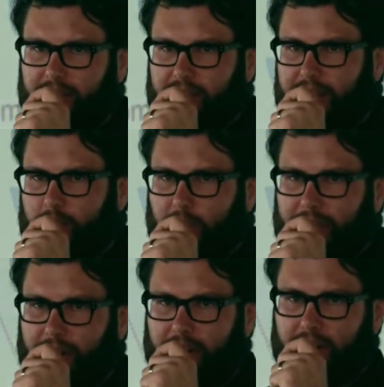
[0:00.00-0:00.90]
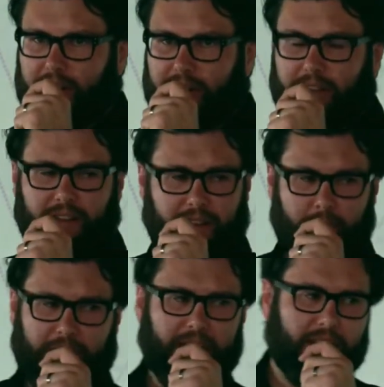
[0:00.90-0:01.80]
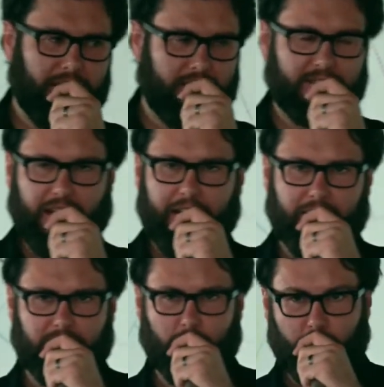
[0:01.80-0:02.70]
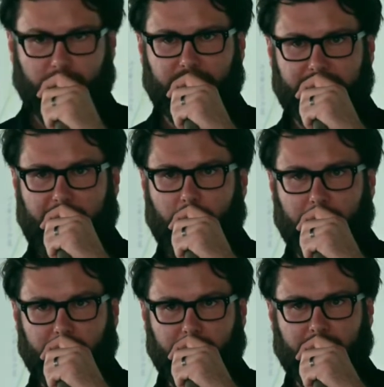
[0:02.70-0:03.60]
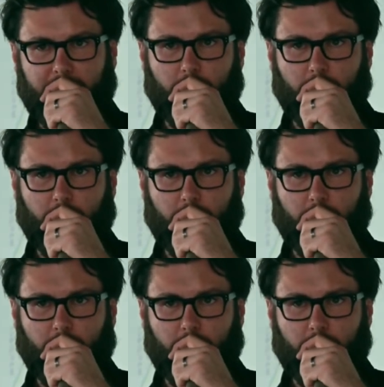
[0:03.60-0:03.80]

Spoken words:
So that's why our immediate desire to move the tower